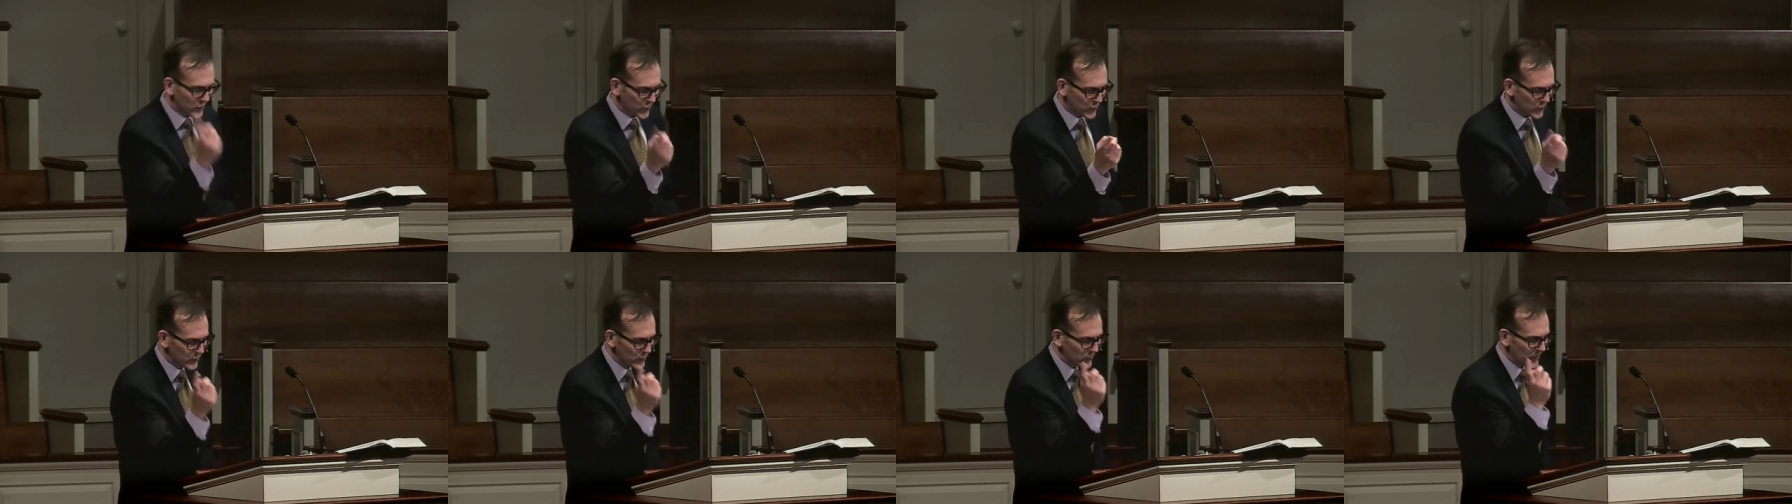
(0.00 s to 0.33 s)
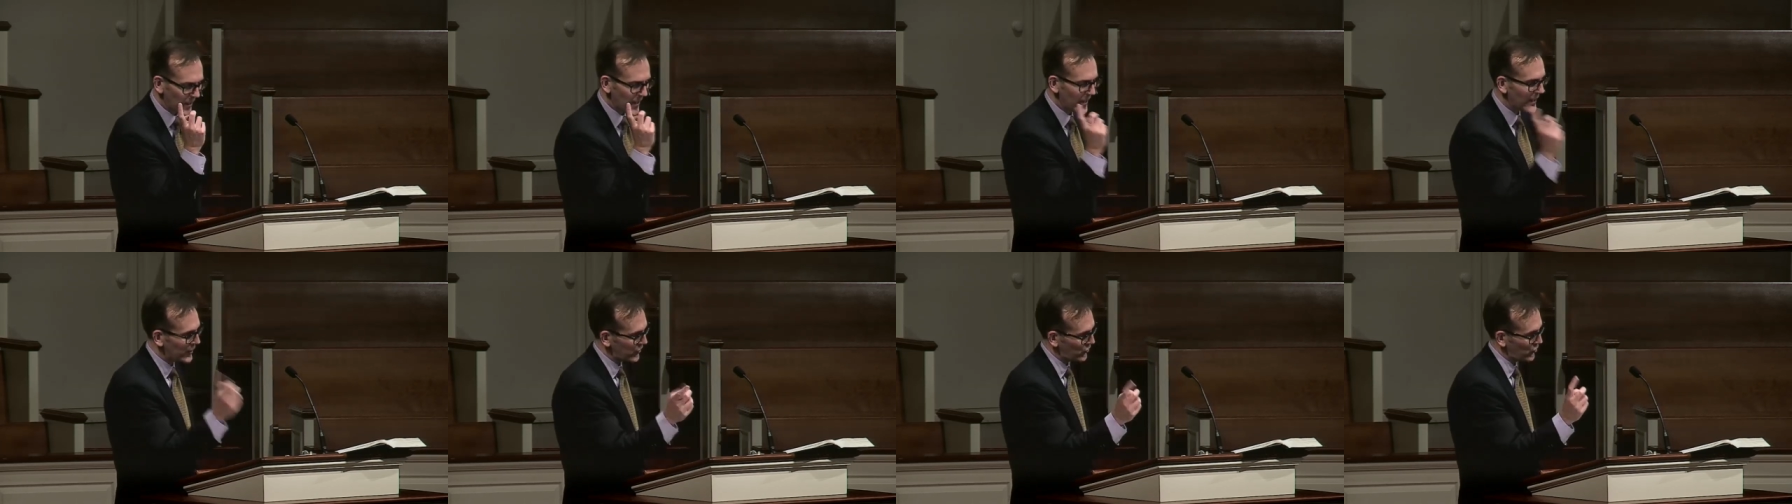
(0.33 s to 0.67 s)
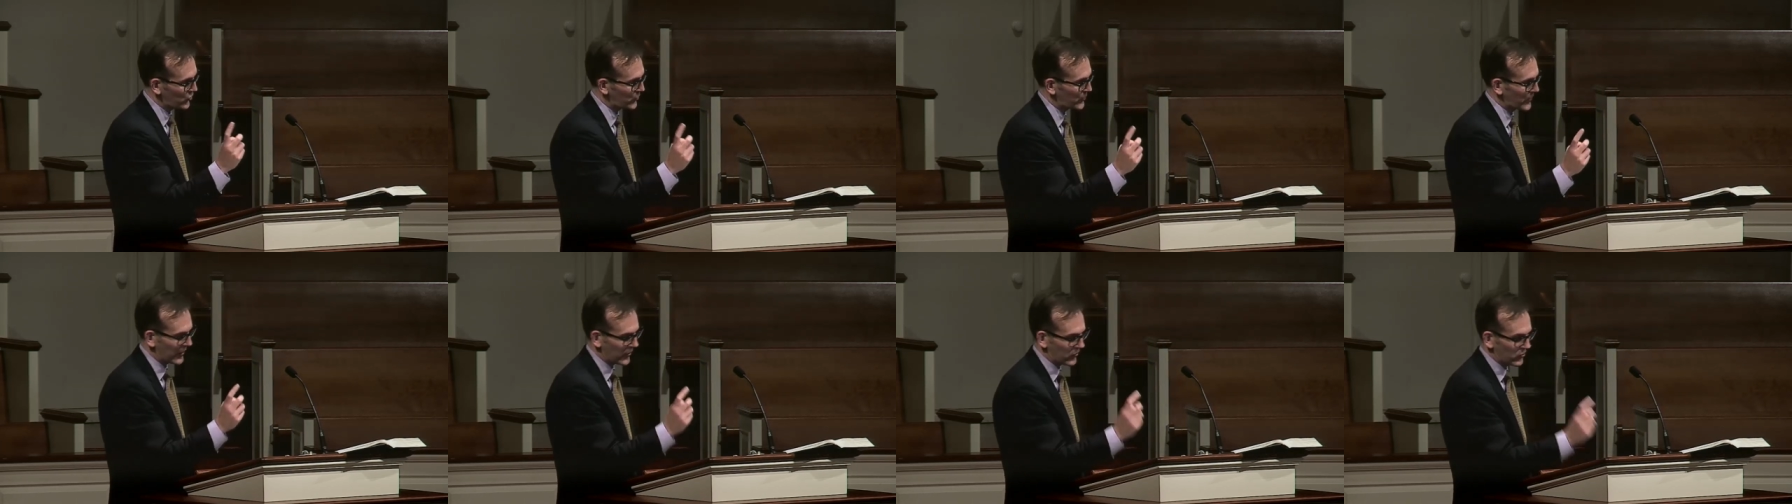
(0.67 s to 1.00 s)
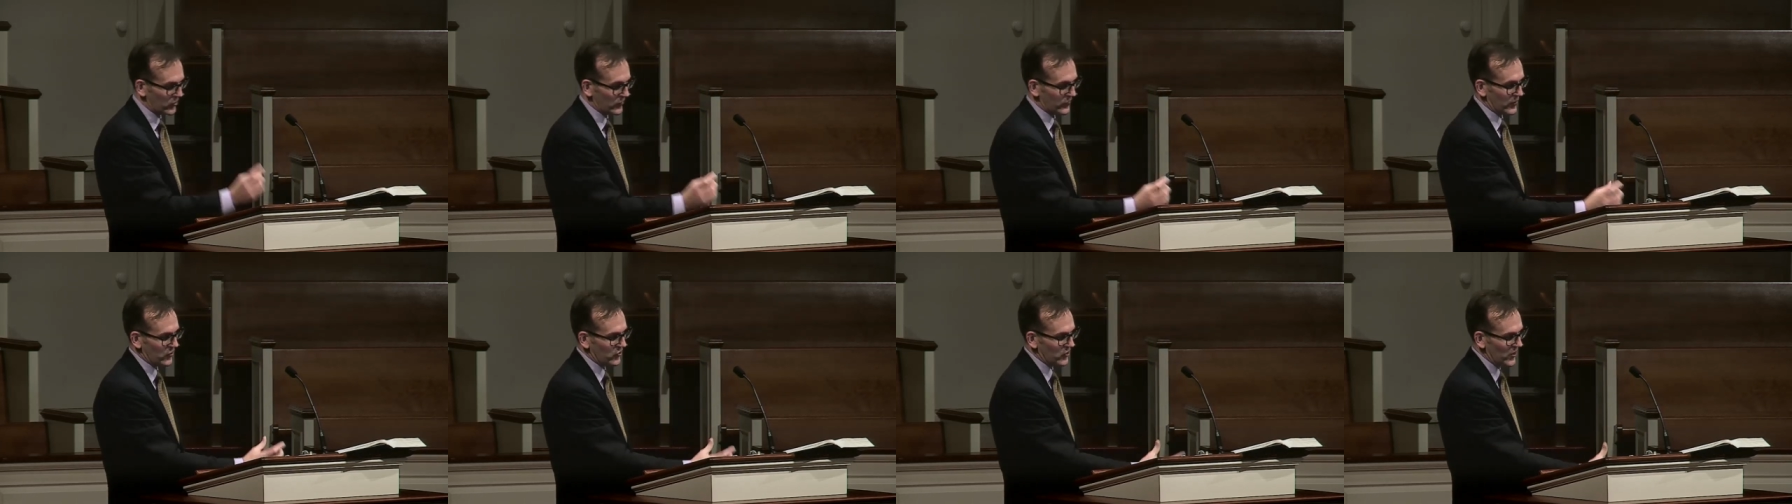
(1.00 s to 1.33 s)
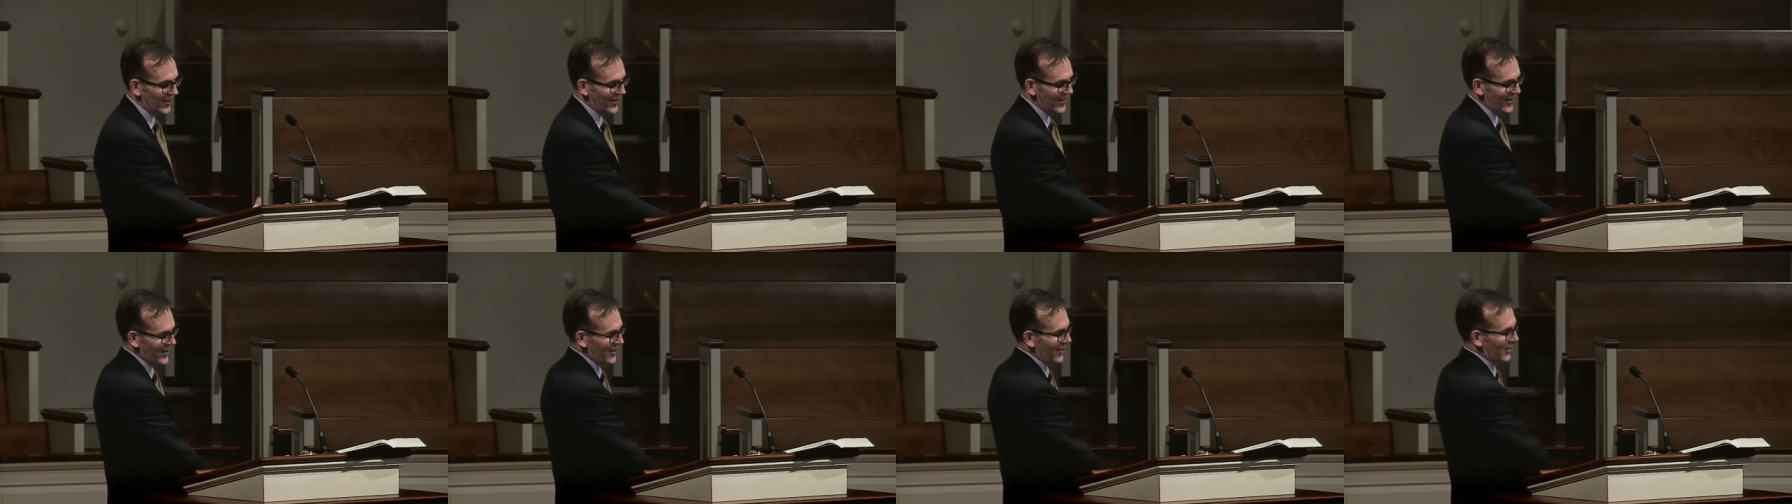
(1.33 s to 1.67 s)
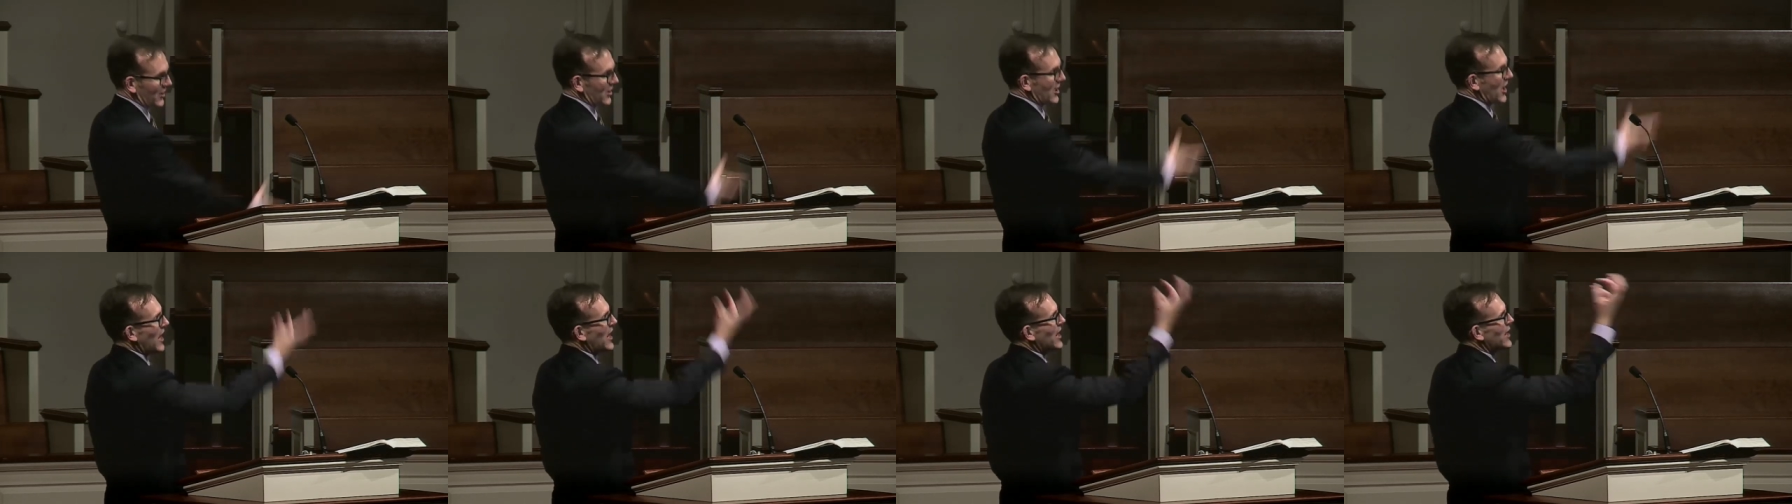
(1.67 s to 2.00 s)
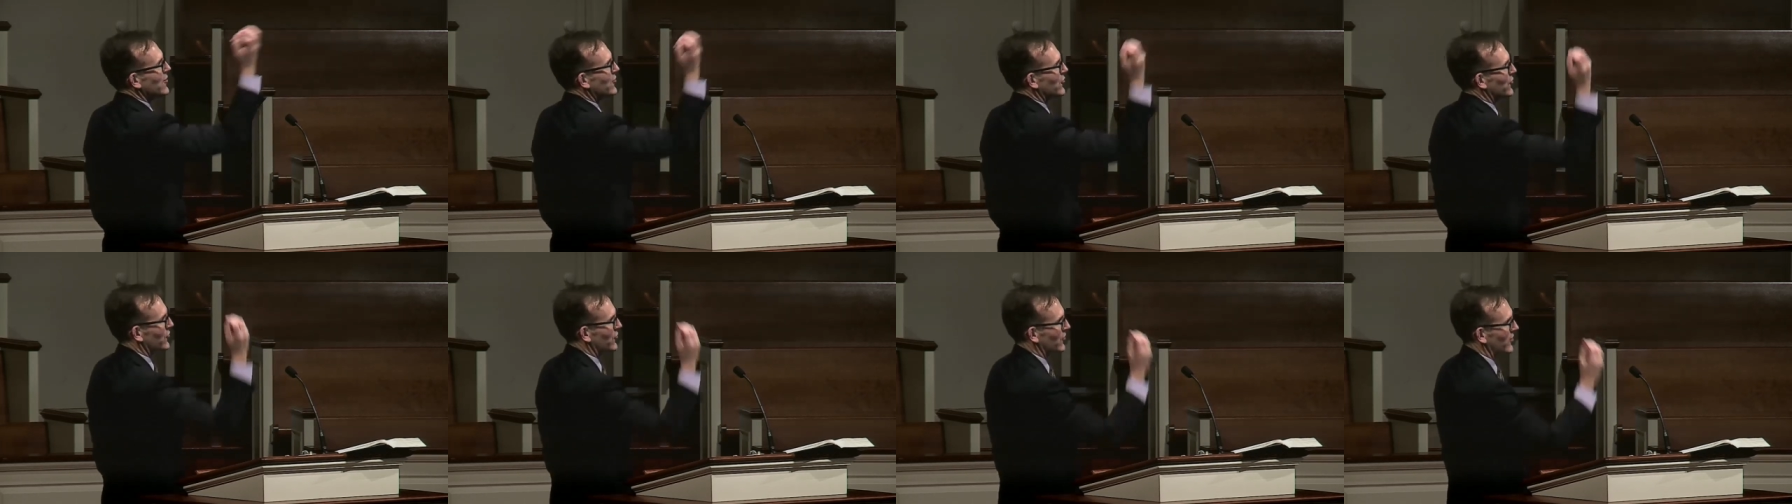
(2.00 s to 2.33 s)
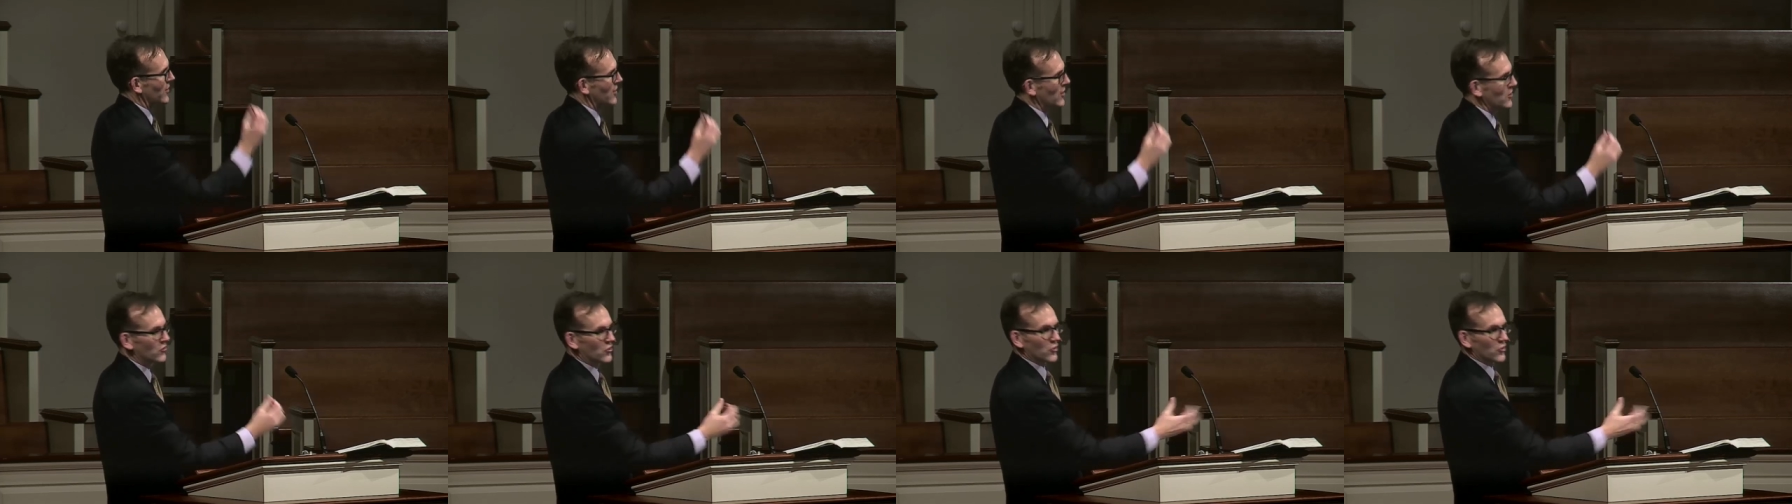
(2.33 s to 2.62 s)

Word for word: different aspects of this life